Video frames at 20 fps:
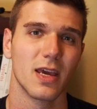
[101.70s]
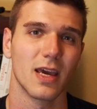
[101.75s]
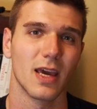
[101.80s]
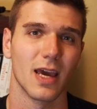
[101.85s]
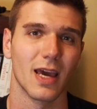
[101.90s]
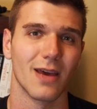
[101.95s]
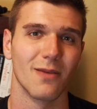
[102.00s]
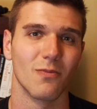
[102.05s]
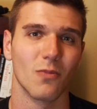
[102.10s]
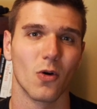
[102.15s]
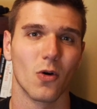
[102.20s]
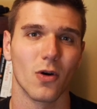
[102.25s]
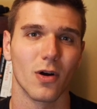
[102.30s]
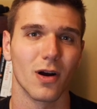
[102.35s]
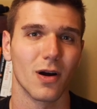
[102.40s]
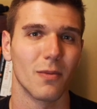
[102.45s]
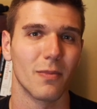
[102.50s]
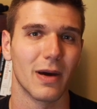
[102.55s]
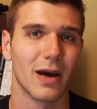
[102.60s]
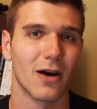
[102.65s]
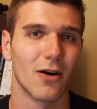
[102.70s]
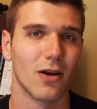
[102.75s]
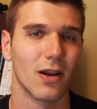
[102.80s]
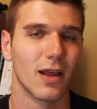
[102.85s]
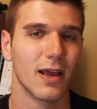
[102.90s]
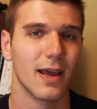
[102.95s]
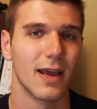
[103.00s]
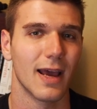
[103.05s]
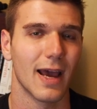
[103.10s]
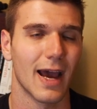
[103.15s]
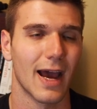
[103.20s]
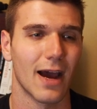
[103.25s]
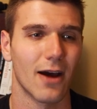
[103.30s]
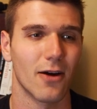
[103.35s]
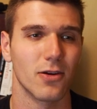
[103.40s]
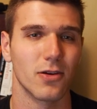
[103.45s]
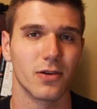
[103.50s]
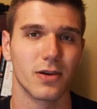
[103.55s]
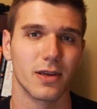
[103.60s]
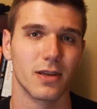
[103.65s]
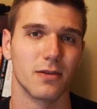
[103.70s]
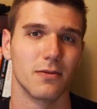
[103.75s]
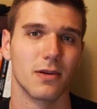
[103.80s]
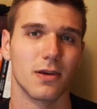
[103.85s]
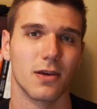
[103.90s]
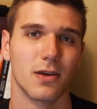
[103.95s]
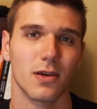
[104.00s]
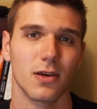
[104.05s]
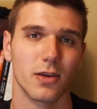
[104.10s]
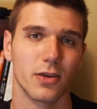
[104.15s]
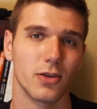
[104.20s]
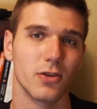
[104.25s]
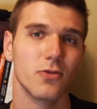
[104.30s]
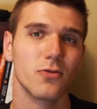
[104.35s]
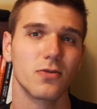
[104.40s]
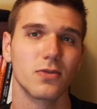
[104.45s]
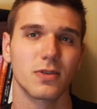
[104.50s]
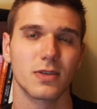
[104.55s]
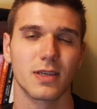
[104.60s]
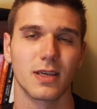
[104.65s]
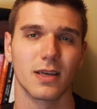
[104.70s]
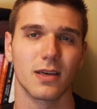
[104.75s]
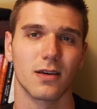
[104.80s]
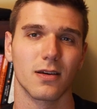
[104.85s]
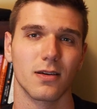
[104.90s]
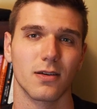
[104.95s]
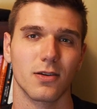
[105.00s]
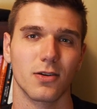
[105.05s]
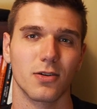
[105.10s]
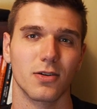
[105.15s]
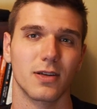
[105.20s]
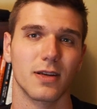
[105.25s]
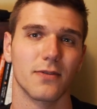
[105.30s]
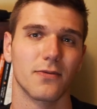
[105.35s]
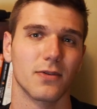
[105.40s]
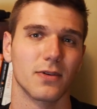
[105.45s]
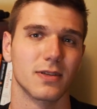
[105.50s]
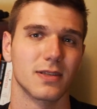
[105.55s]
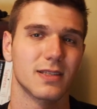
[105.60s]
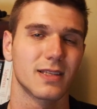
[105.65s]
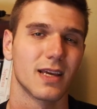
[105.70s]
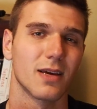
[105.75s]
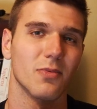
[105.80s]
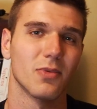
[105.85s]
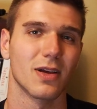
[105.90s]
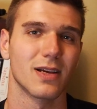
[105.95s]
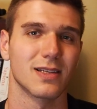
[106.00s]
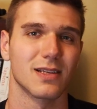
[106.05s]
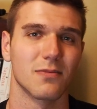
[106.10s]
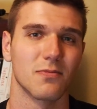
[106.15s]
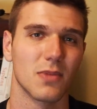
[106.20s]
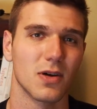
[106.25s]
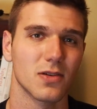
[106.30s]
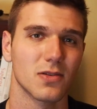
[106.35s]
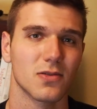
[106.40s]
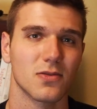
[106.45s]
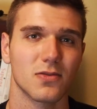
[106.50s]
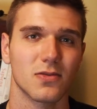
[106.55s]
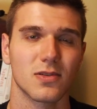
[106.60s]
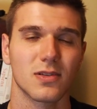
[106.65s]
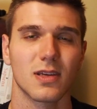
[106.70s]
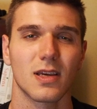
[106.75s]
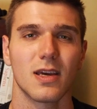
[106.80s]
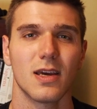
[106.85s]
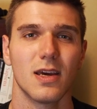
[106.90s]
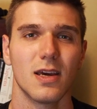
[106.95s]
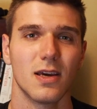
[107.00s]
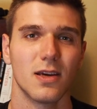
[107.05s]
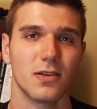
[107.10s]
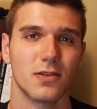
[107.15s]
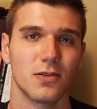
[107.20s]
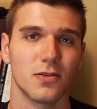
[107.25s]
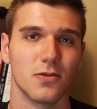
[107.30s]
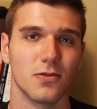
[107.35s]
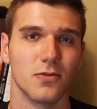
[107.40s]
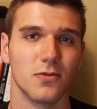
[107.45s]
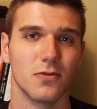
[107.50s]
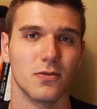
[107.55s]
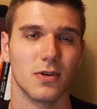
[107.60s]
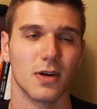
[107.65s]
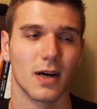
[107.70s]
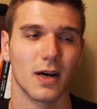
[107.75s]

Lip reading: and more about how you can use your different stabilizing muscles to